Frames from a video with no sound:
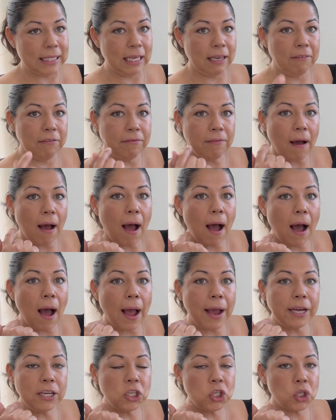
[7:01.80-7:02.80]
If
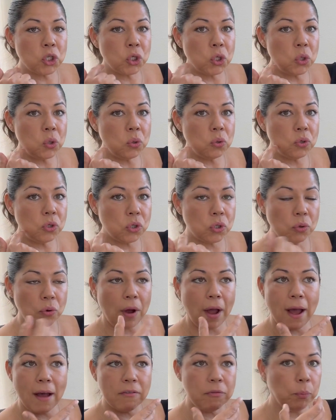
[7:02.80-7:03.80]
I choose to
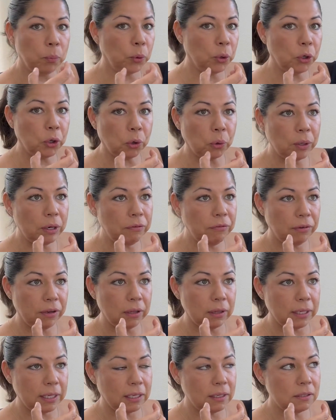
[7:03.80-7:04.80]
have mercury
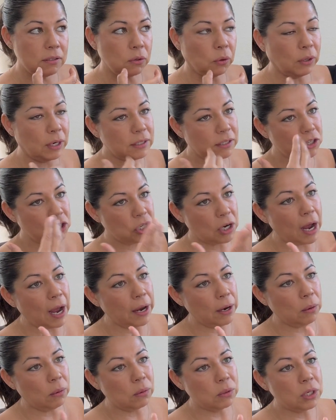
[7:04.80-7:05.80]
fillings, or as a
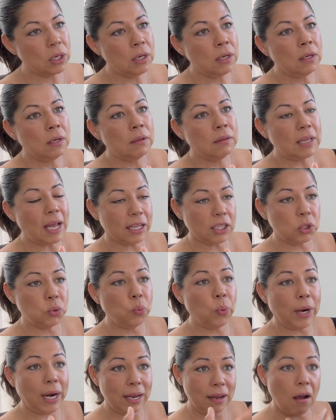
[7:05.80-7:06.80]
child, that's
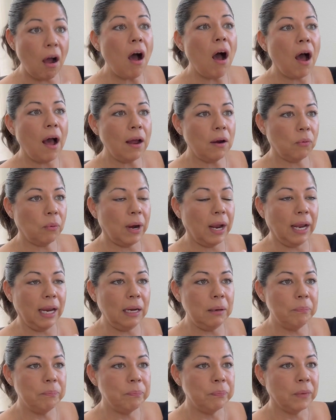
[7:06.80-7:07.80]
what I got,
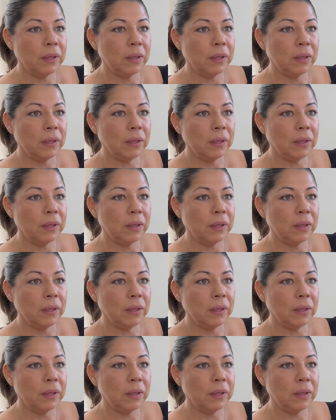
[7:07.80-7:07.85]
right?